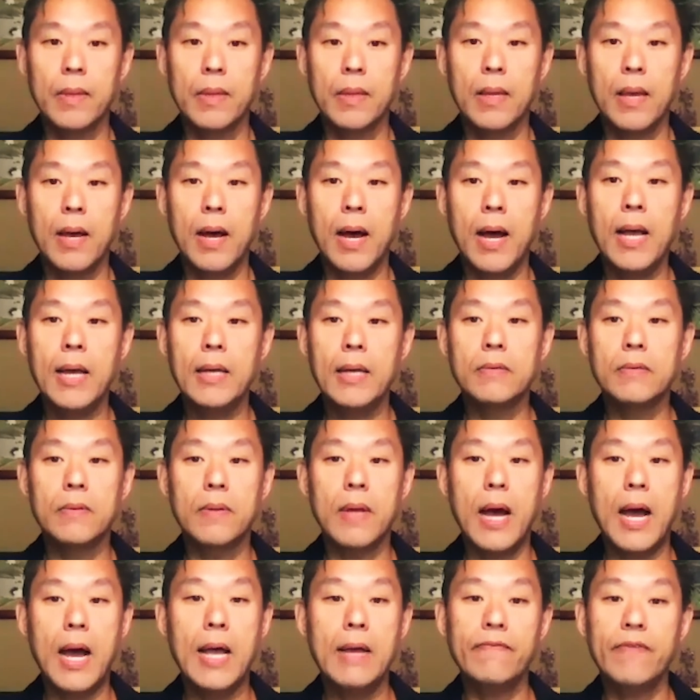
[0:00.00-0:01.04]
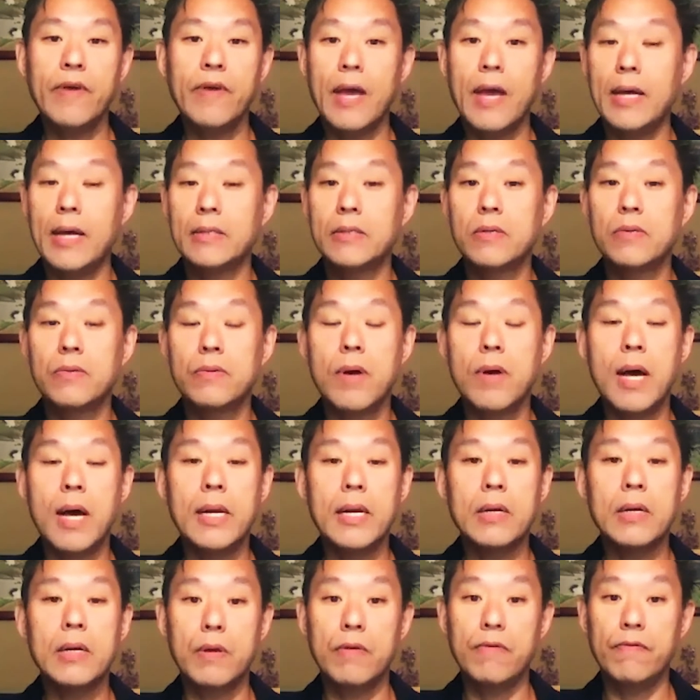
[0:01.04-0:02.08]
I have had chronic
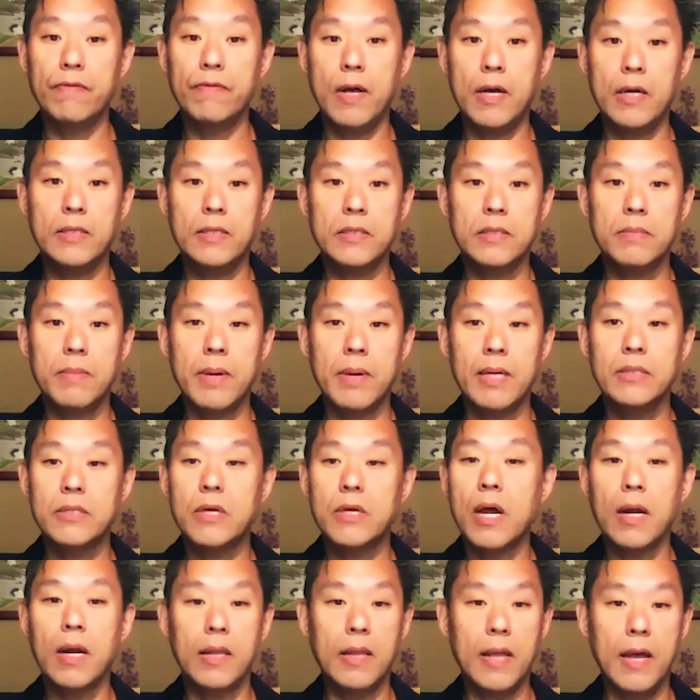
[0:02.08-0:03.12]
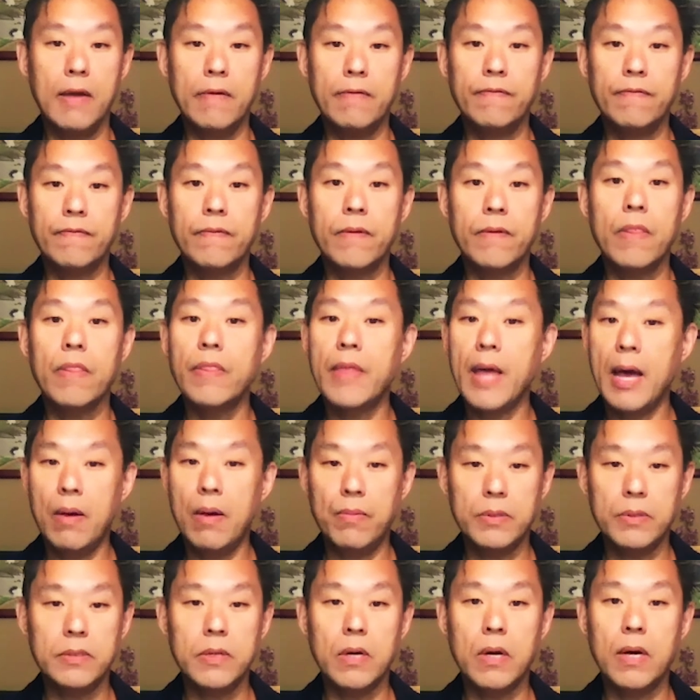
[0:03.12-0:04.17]
reflux my entire life. That
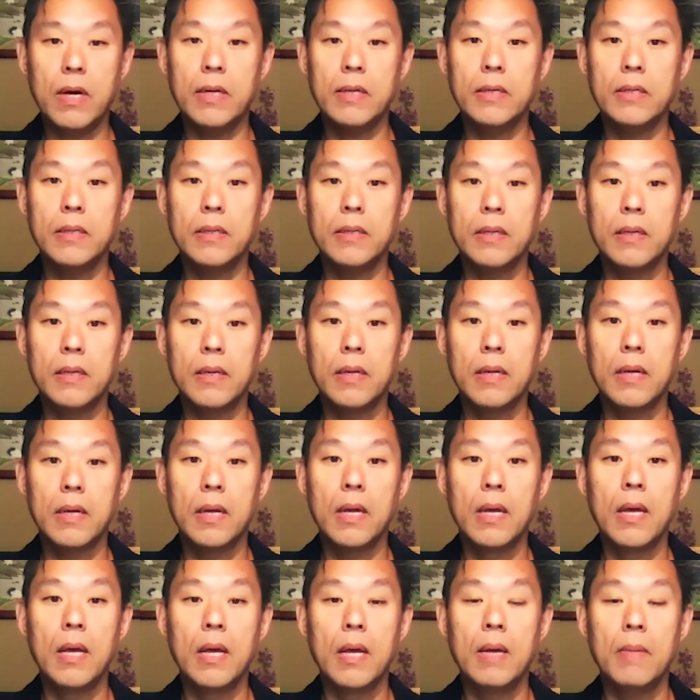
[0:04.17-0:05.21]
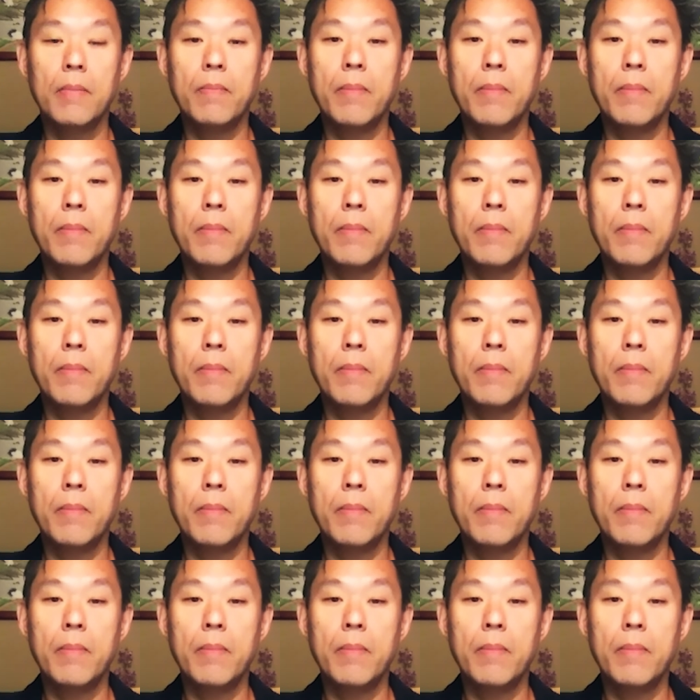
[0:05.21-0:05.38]
was gone. My